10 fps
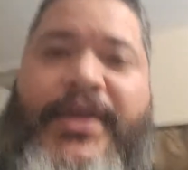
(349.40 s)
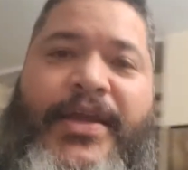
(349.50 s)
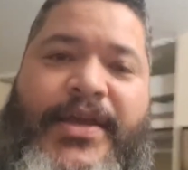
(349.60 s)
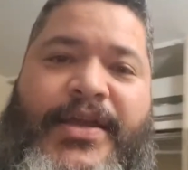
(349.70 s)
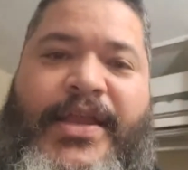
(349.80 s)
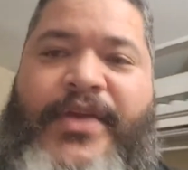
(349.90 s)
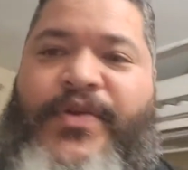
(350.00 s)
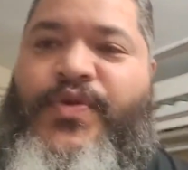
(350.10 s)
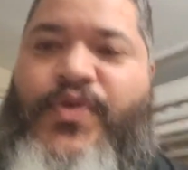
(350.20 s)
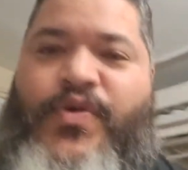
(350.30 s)
in that
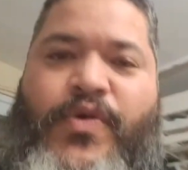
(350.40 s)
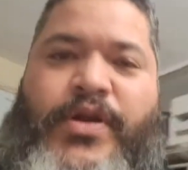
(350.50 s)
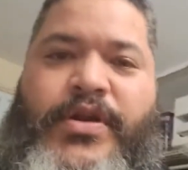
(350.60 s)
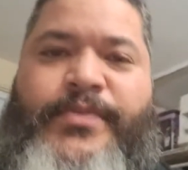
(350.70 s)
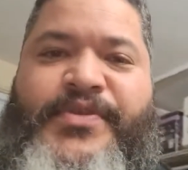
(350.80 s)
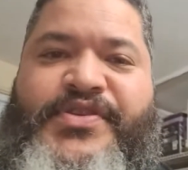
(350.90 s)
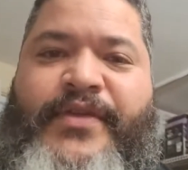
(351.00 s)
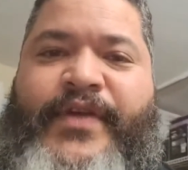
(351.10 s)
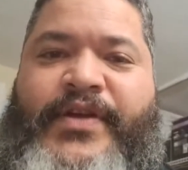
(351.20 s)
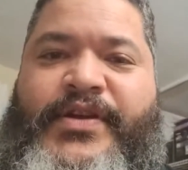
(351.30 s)
new quart. Let me see
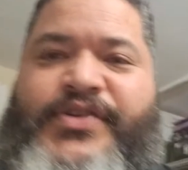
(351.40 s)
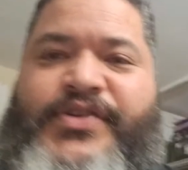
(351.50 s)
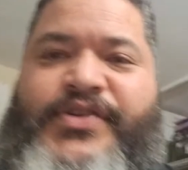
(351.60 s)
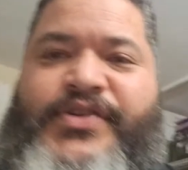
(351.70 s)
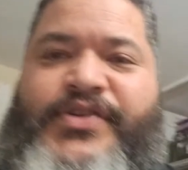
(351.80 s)
if I could change this